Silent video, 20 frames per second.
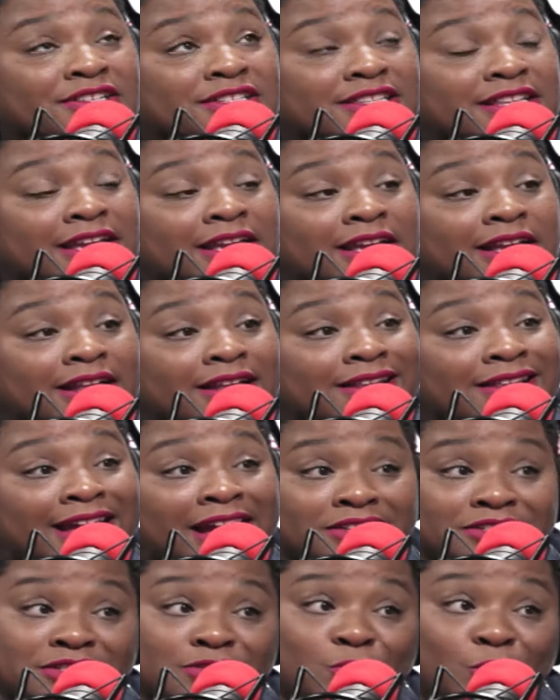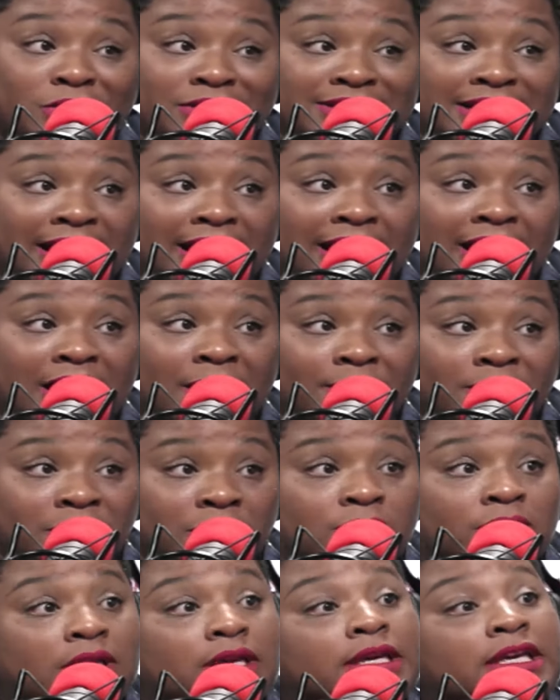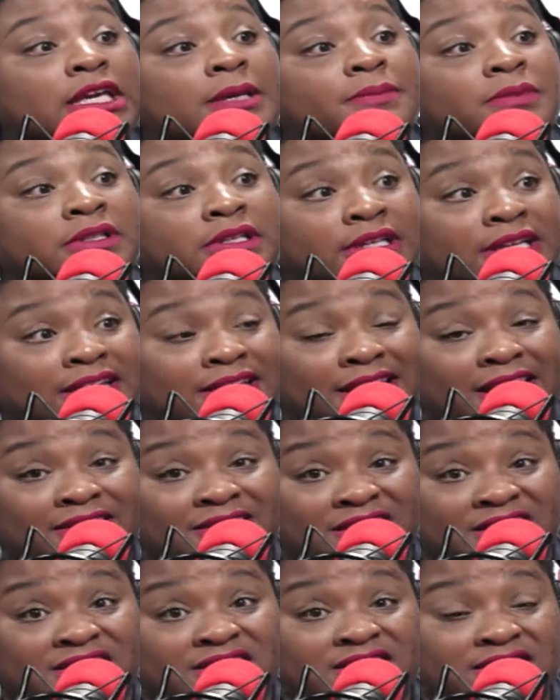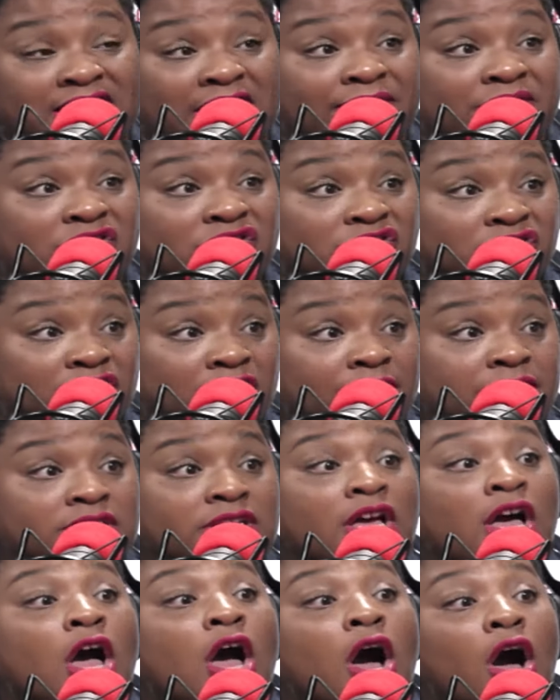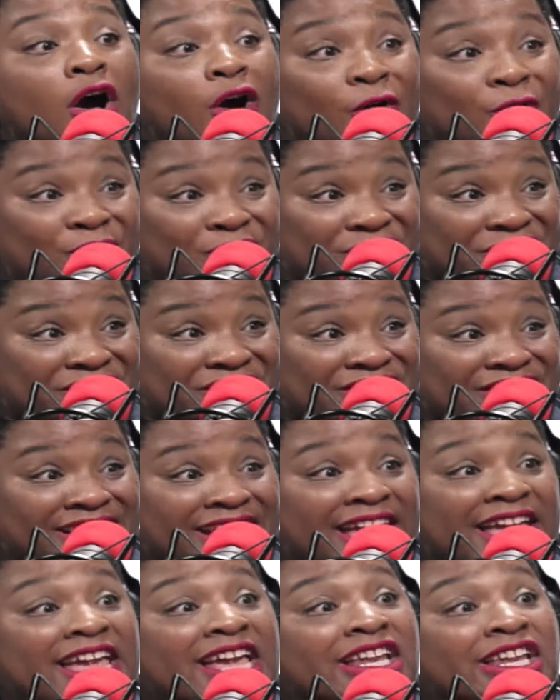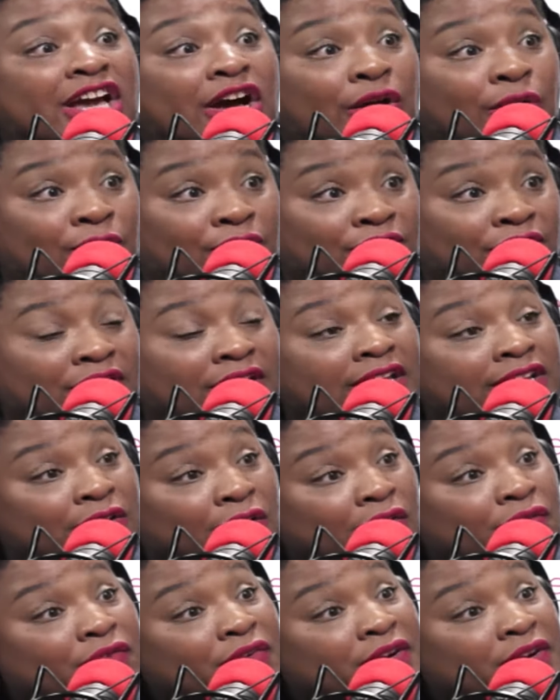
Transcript: the thing, not just one time. You can keep looking at these 7 shifts over and over and over